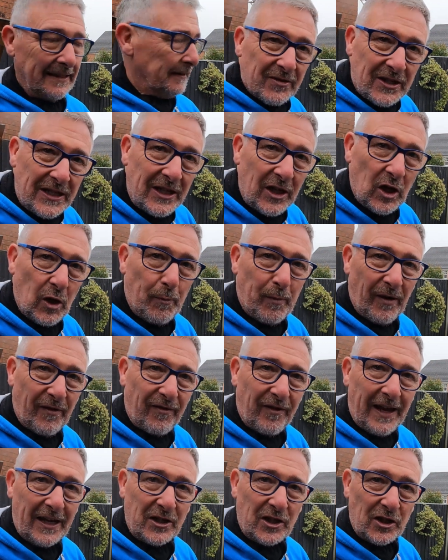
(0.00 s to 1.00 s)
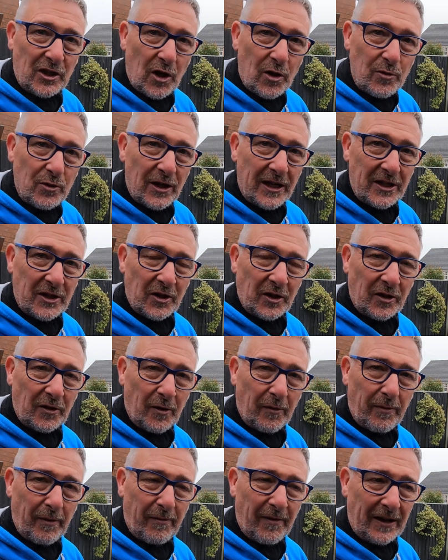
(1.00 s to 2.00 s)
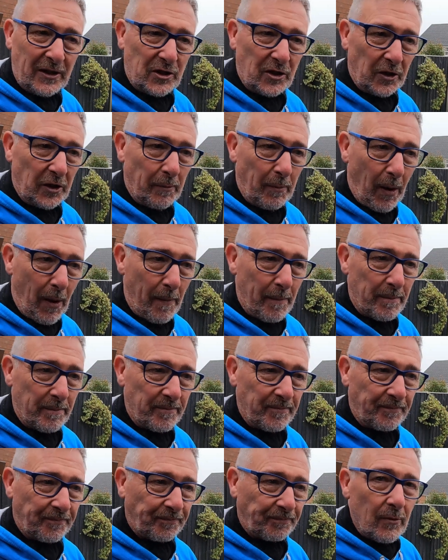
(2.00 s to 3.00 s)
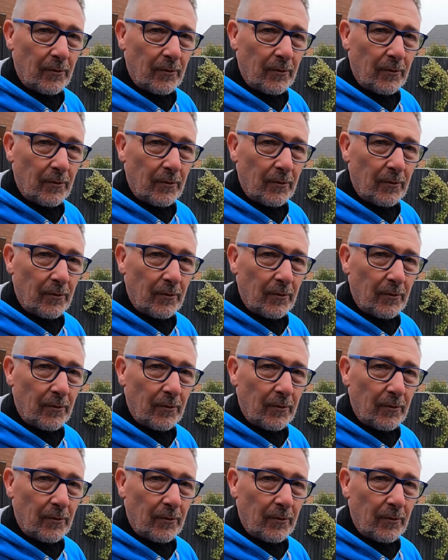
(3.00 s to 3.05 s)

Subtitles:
But I've seen a couple of flashes. OJ's done a couple of flashes on the bottom,